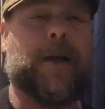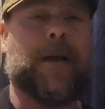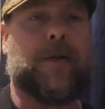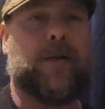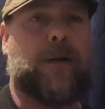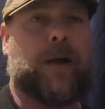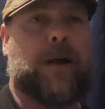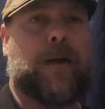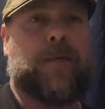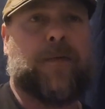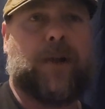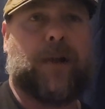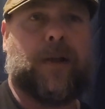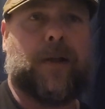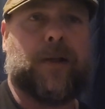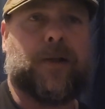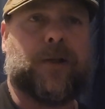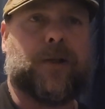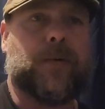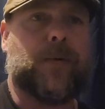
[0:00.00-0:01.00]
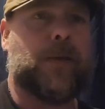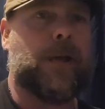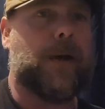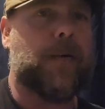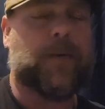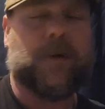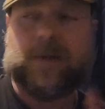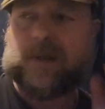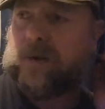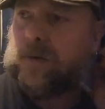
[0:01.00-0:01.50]
I don't have any issue with
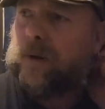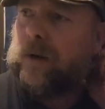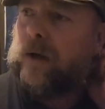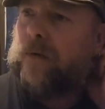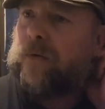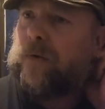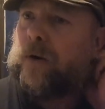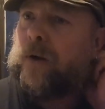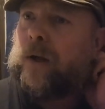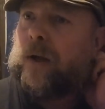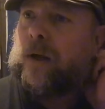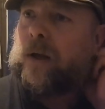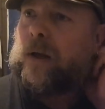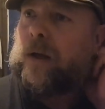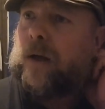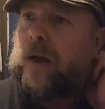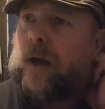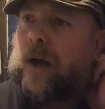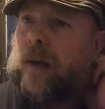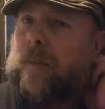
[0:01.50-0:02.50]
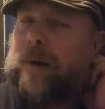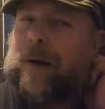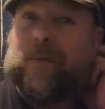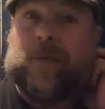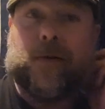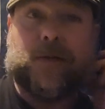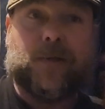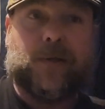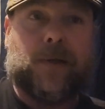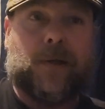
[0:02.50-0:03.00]
that whatsoever. Um,
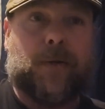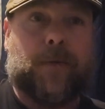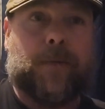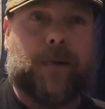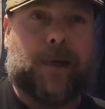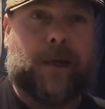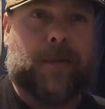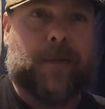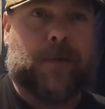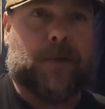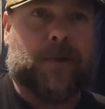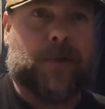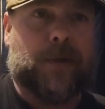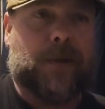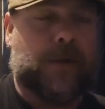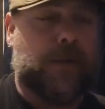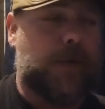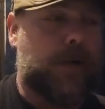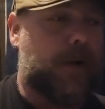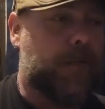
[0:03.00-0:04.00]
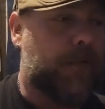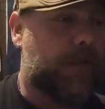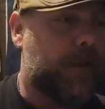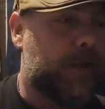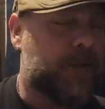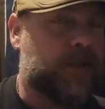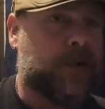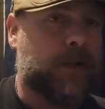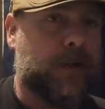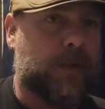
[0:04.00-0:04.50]
obviously you don't get much liquid off of
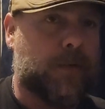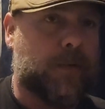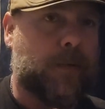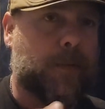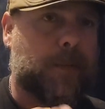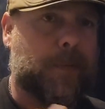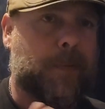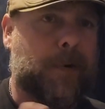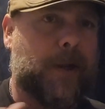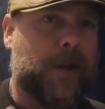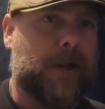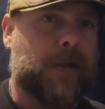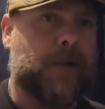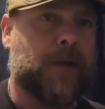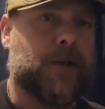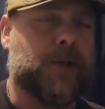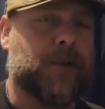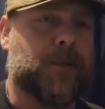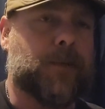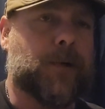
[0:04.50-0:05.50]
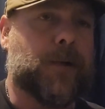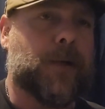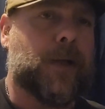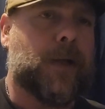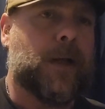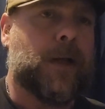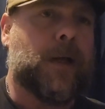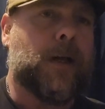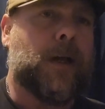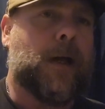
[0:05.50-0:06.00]
that. So you got to really be paying attention, but
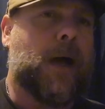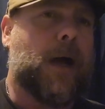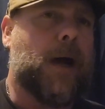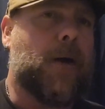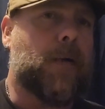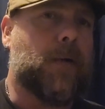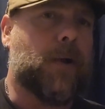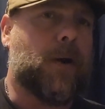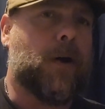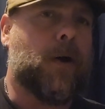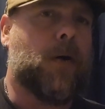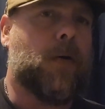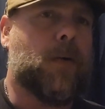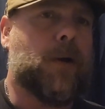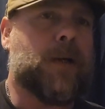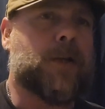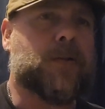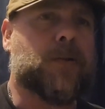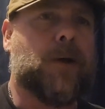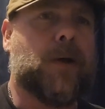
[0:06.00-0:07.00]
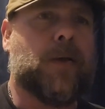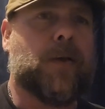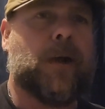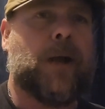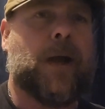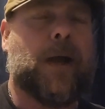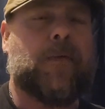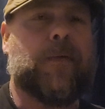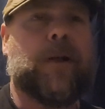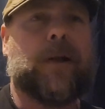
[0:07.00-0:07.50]
I would always rather
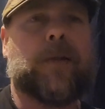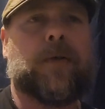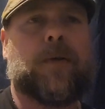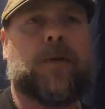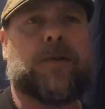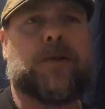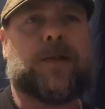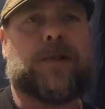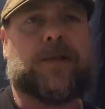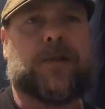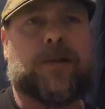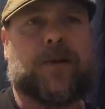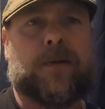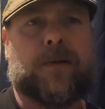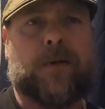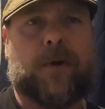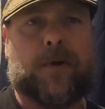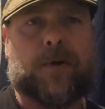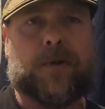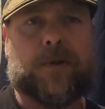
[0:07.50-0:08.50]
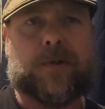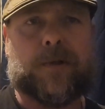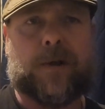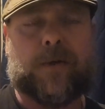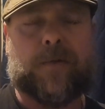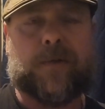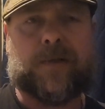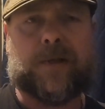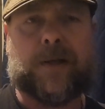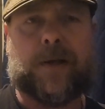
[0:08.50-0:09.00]
have that largest, larger
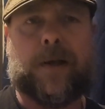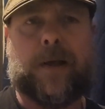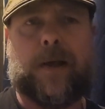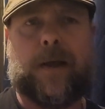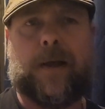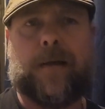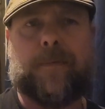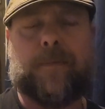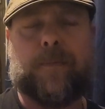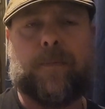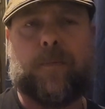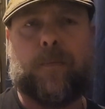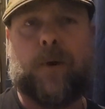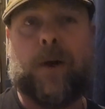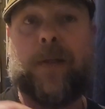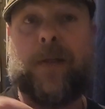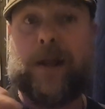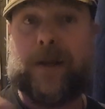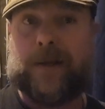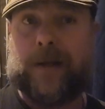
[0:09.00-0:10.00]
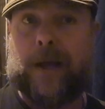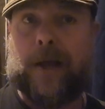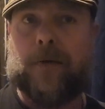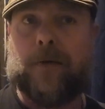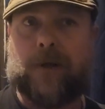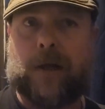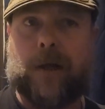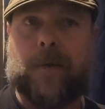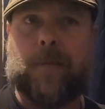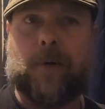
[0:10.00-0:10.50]
surface area with a
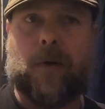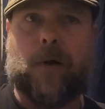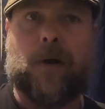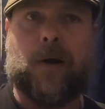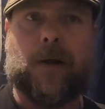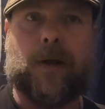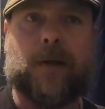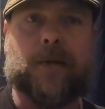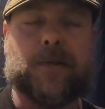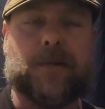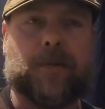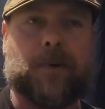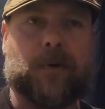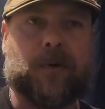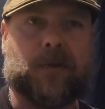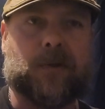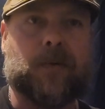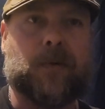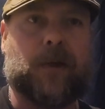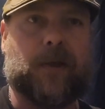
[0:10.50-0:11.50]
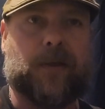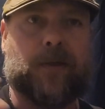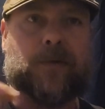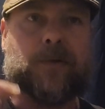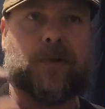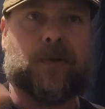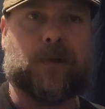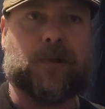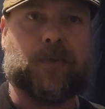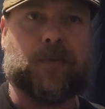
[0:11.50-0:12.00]
downcomer on it as opposed to the way
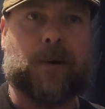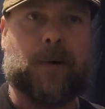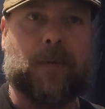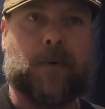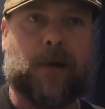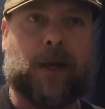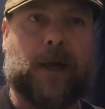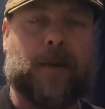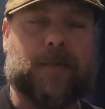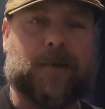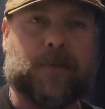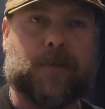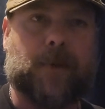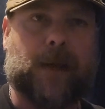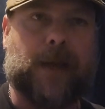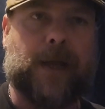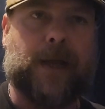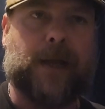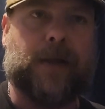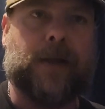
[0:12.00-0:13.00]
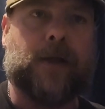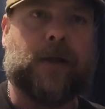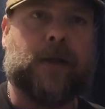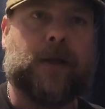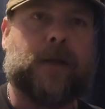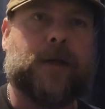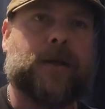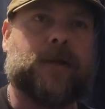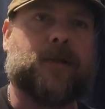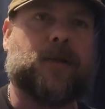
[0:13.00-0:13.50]
those two inch bubble caps are made.
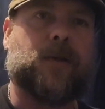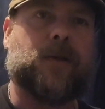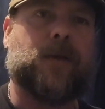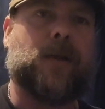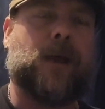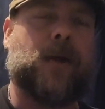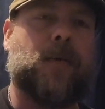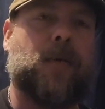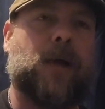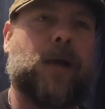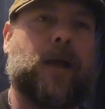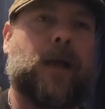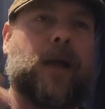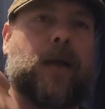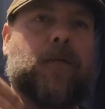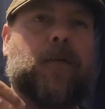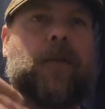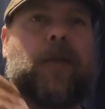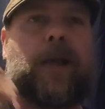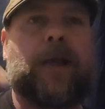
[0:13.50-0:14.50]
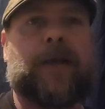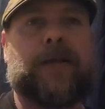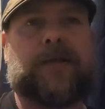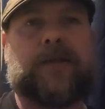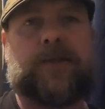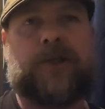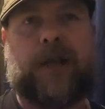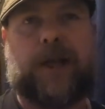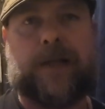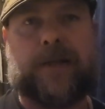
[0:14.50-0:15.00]
So that way everything has a
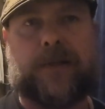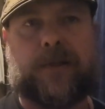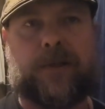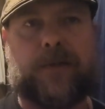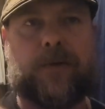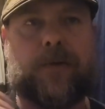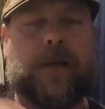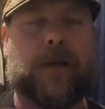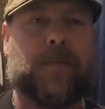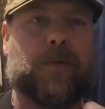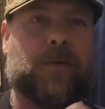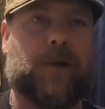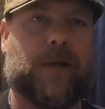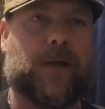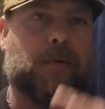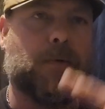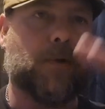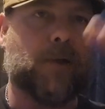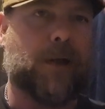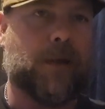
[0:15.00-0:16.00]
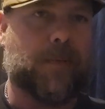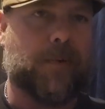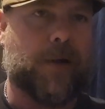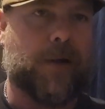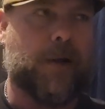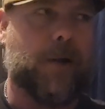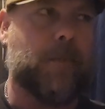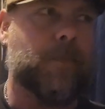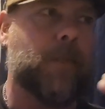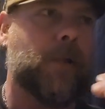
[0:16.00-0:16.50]
chance to come to
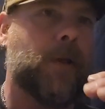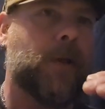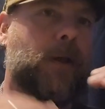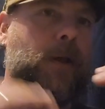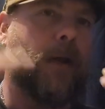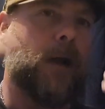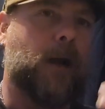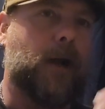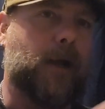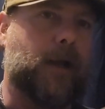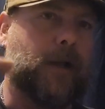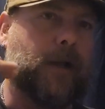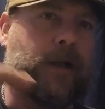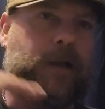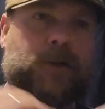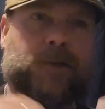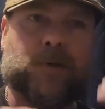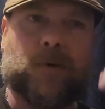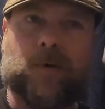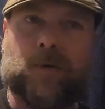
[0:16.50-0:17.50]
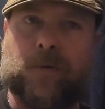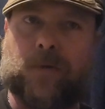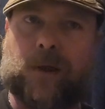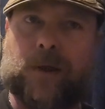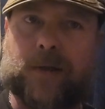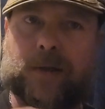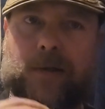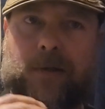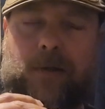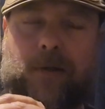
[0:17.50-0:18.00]
equilibrium. I can control
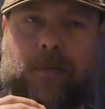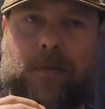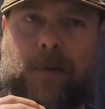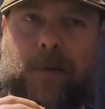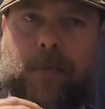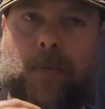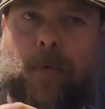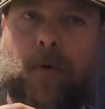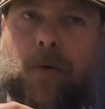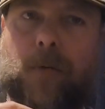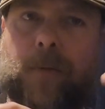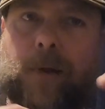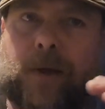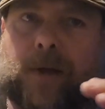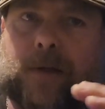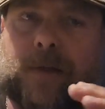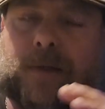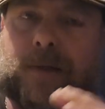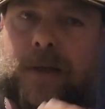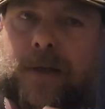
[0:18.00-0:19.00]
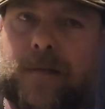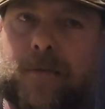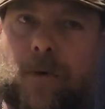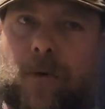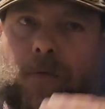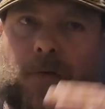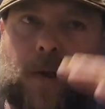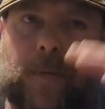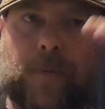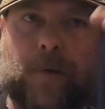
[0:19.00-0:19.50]
things a little bit more because it takes
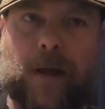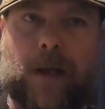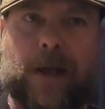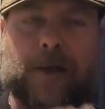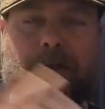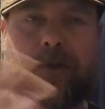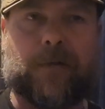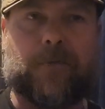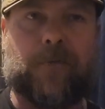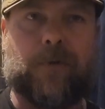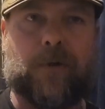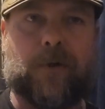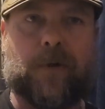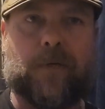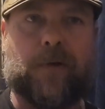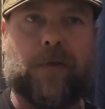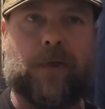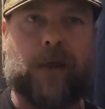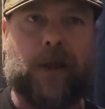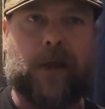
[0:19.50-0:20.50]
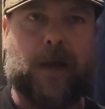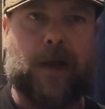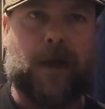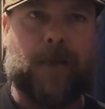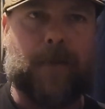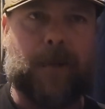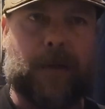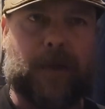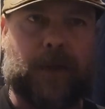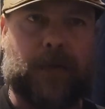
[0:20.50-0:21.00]
more vapor to actually fill everything
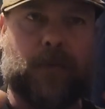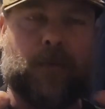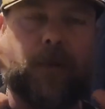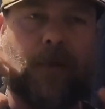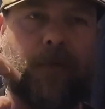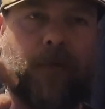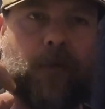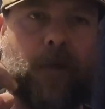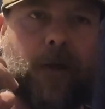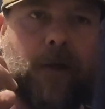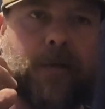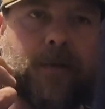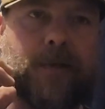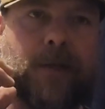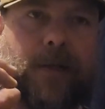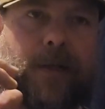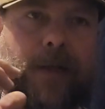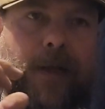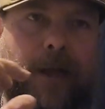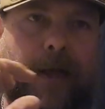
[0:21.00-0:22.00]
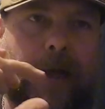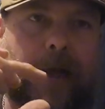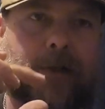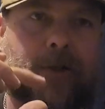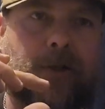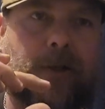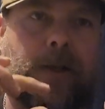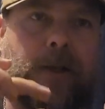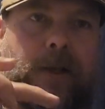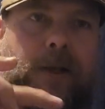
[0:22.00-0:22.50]
up and then reflux and then
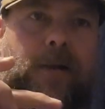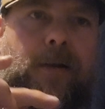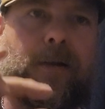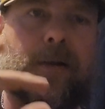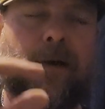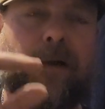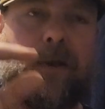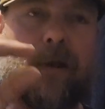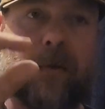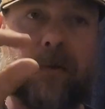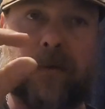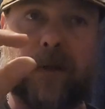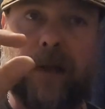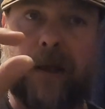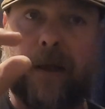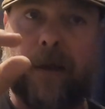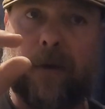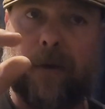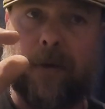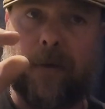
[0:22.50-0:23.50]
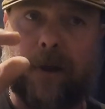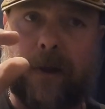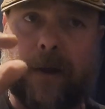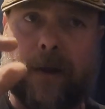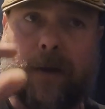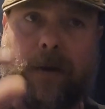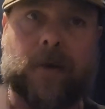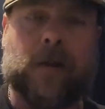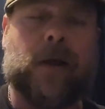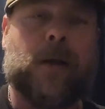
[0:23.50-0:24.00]
actually get a, a liquid layer,
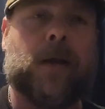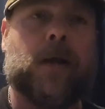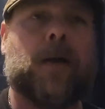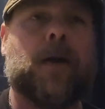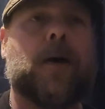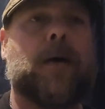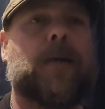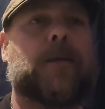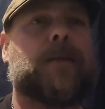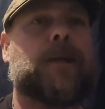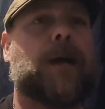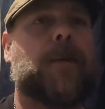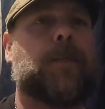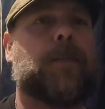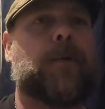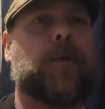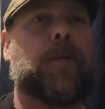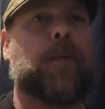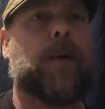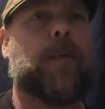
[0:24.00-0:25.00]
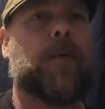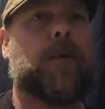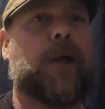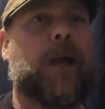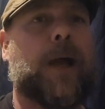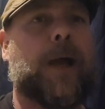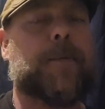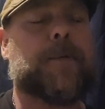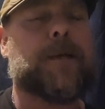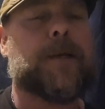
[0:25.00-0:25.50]
layer on top of your bubble
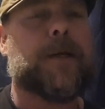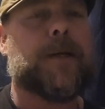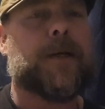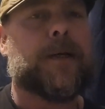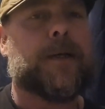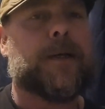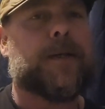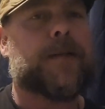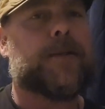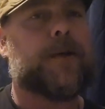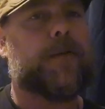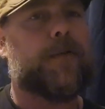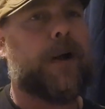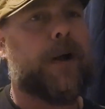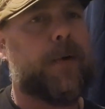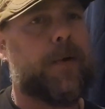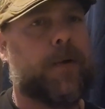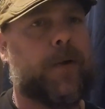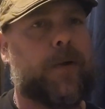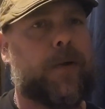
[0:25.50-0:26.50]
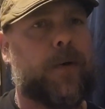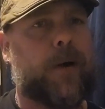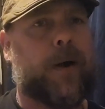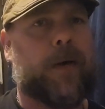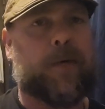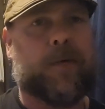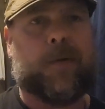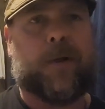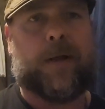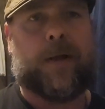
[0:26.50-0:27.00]
caps. So if I were you, I
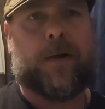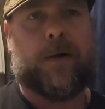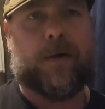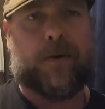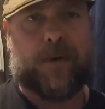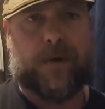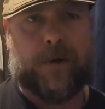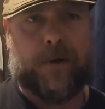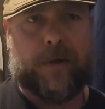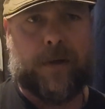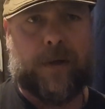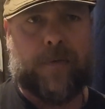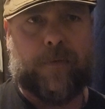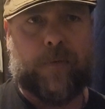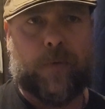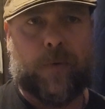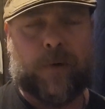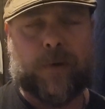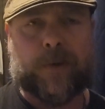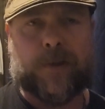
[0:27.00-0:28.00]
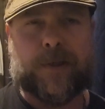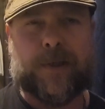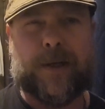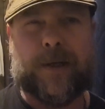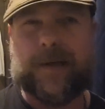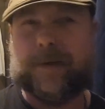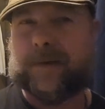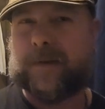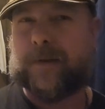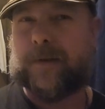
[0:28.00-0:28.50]
would lean harder into that four inch
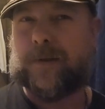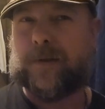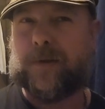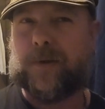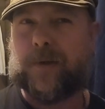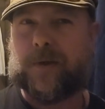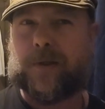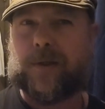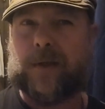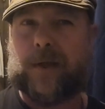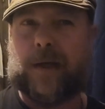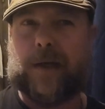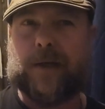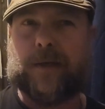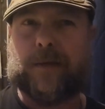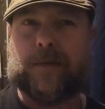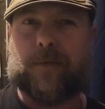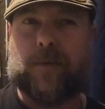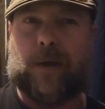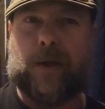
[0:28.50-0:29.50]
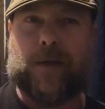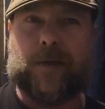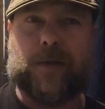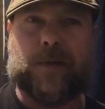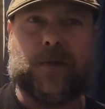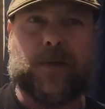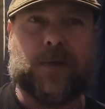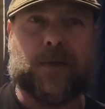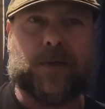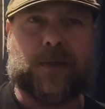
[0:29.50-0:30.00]
size than the two inch size, right? The
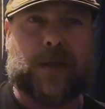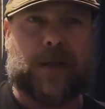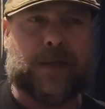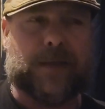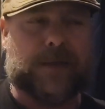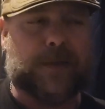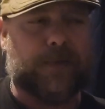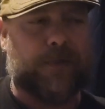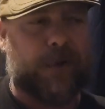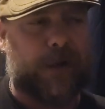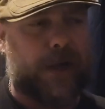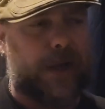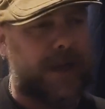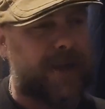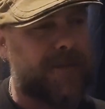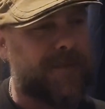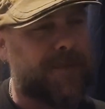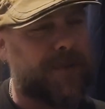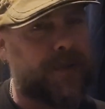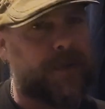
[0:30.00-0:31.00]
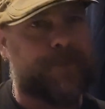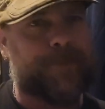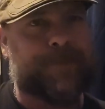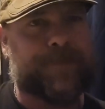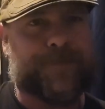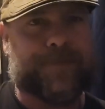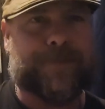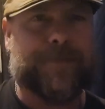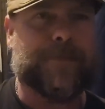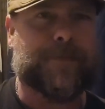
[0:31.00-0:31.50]
two inch size is fine, but
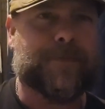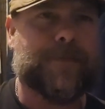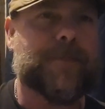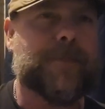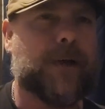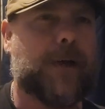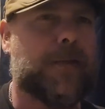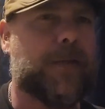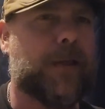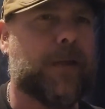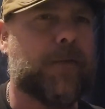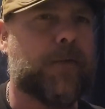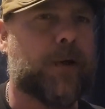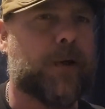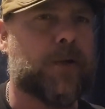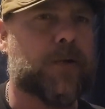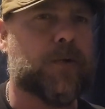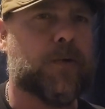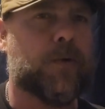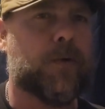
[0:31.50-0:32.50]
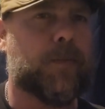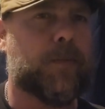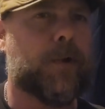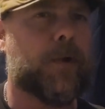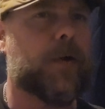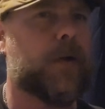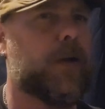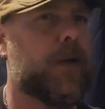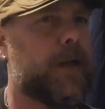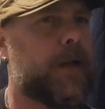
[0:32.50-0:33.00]
I think for
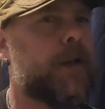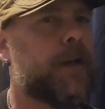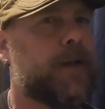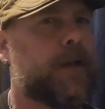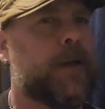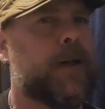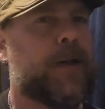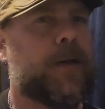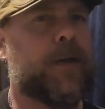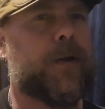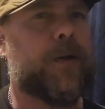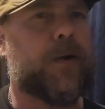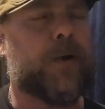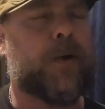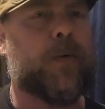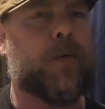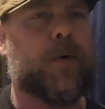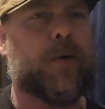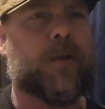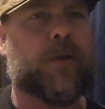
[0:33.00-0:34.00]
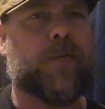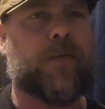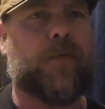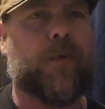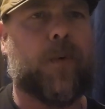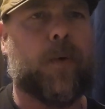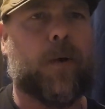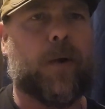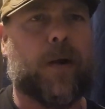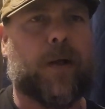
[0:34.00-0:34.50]
controllability, you're going to want the
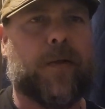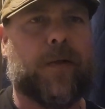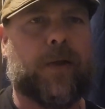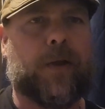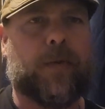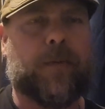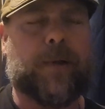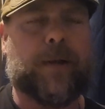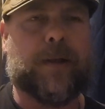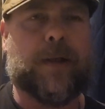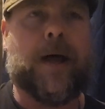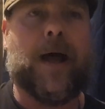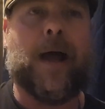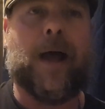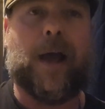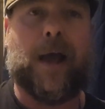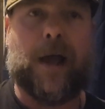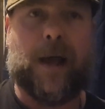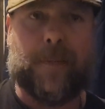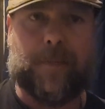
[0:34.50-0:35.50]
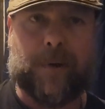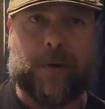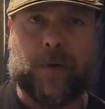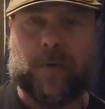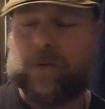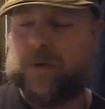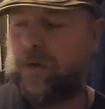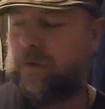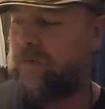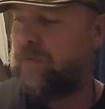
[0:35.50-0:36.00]
four, and I think you'd be a lot
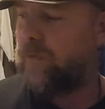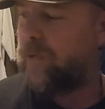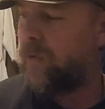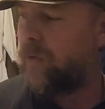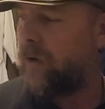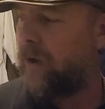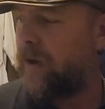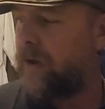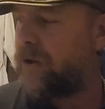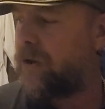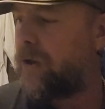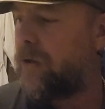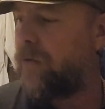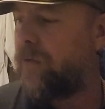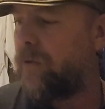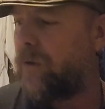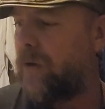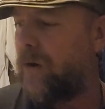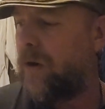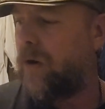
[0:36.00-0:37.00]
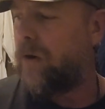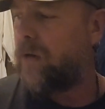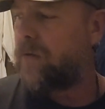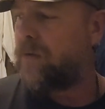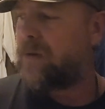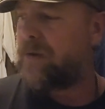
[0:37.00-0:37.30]
happier with the four inch overall.